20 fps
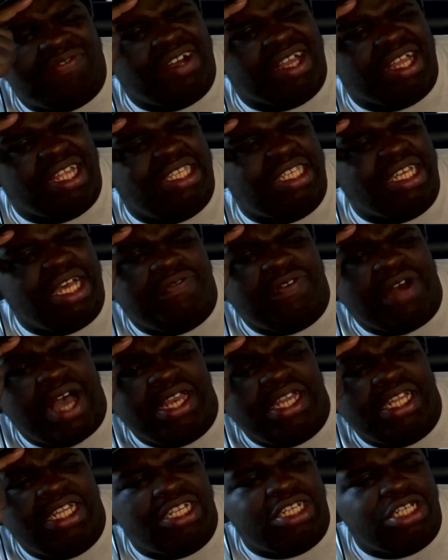fucking self.
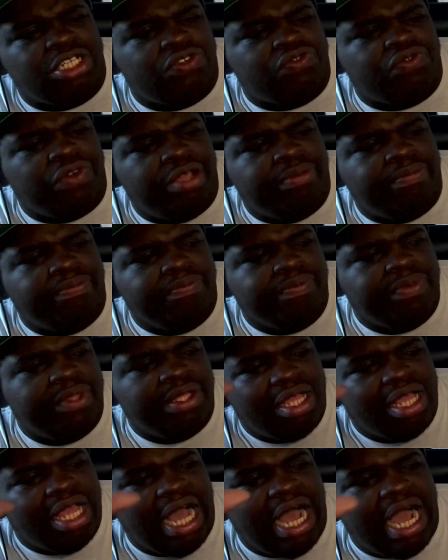I need to just stream.
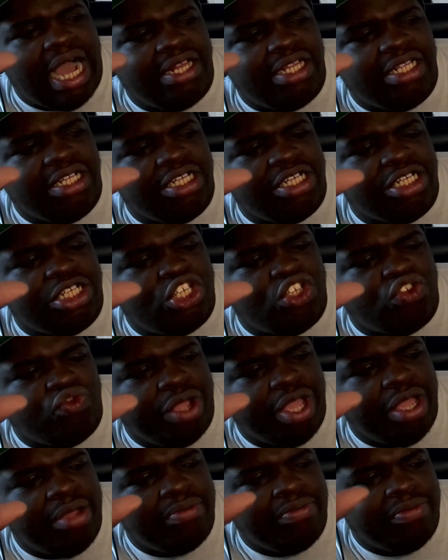
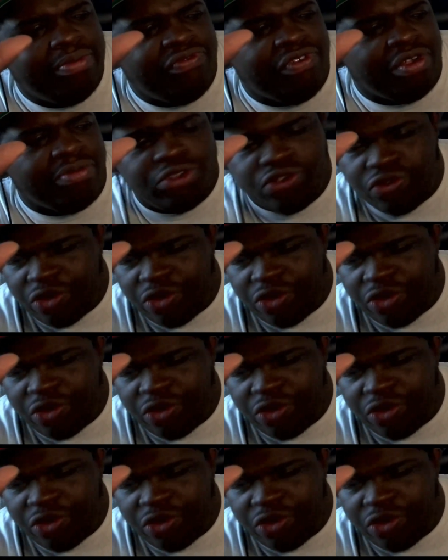From